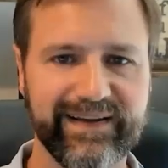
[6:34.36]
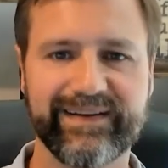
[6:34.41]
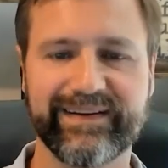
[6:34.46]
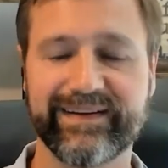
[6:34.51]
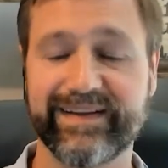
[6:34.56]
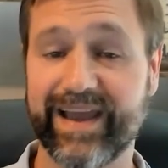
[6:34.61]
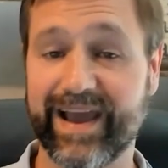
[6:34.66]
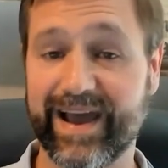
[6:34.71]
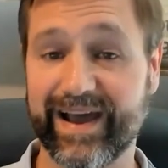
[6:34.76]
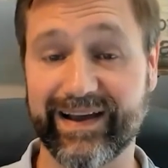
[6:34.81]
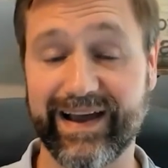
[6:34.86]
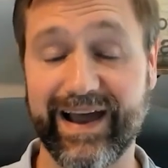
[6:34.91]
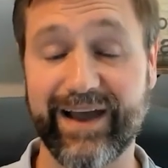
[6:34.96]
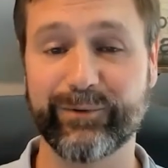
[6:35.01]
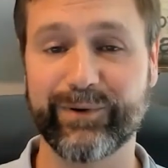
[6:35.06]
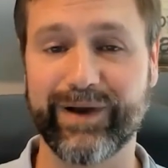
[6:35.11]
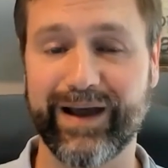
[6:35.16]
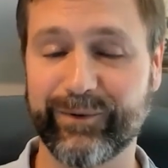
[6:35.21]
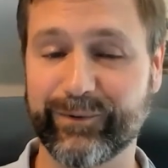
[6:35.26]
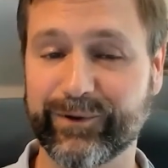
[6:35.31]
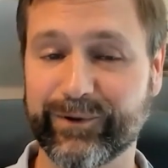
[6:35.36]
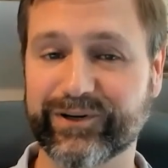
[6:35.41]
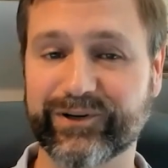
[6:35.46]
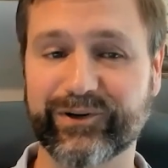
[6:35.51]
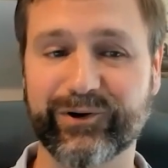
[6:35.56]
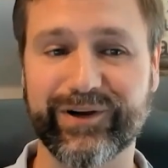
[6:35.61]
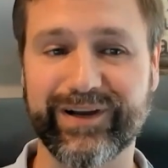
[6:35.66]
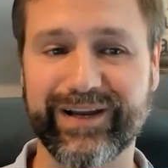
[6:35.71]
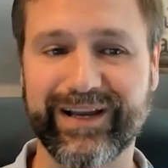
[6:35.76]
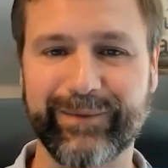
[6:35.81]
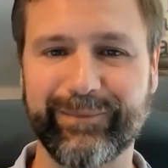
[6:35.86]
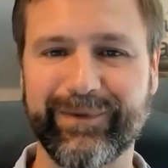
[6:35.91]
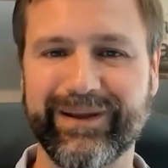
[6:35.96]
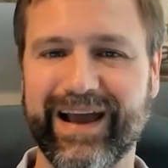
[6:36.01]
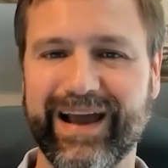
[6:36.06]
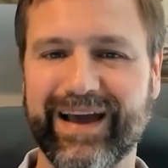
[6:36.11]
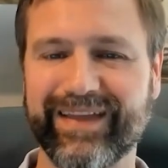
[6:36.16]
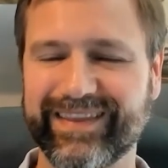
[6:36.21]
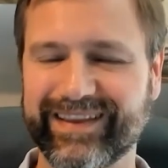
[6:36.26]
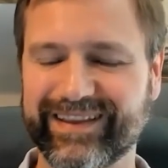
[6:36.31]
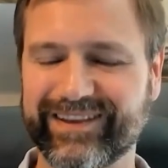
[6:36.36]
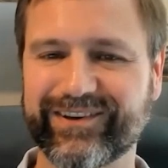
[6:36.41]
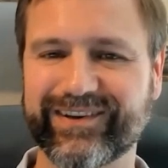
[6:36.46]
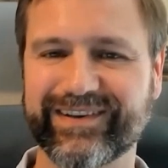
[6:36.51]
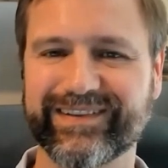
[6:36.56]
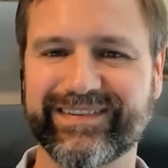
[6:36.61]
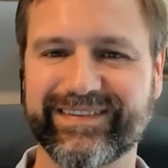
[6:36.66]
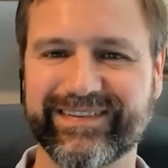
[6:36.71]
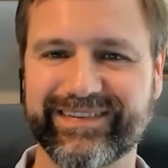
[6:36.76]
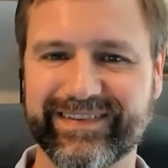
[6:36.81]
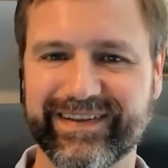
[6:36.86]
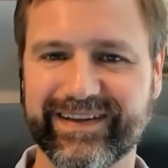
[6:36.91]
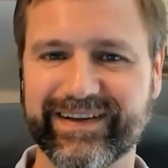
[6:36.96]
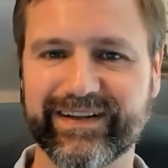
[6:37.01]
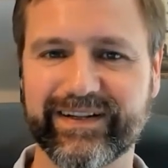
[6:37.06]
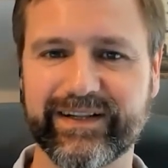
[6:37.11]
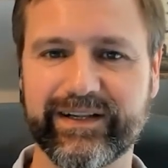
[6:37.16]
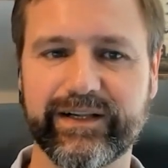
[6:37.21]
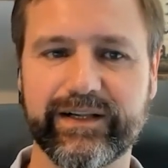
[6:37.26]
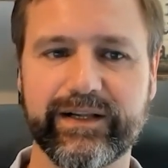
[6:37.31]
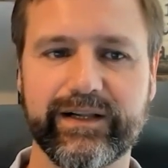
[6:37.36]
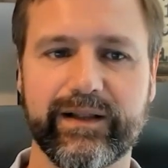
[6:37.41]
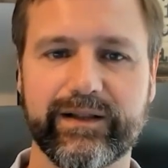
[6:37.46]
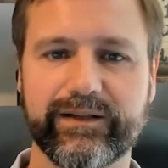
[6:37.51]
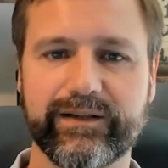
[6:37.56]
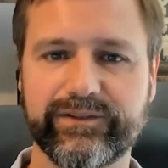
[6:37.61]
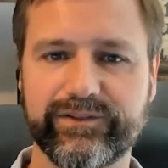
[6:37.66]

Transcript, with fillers: Yeah, I, I would agree. I mean, I think you can still